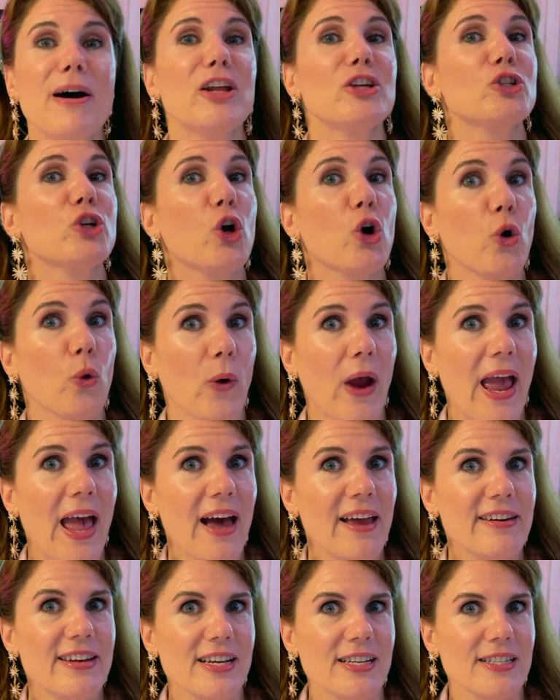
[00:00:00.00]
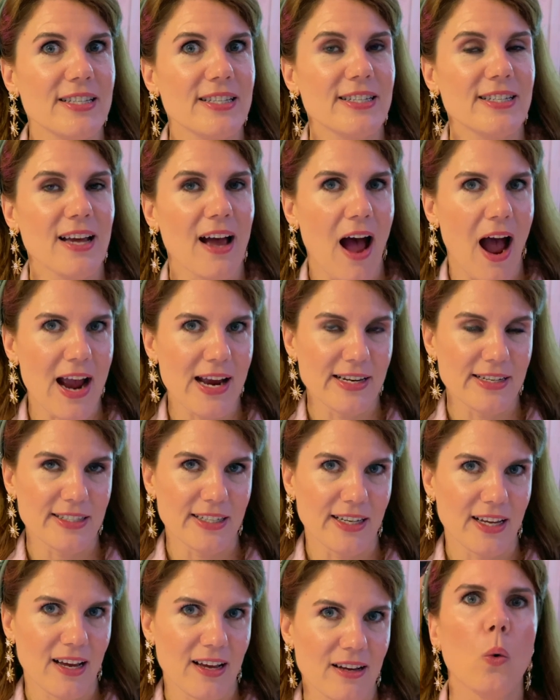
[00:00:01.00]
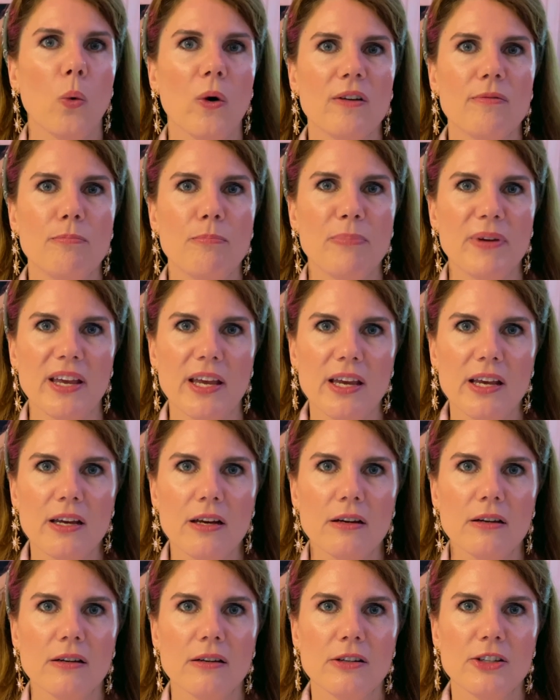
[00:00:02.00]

his grandest idea would be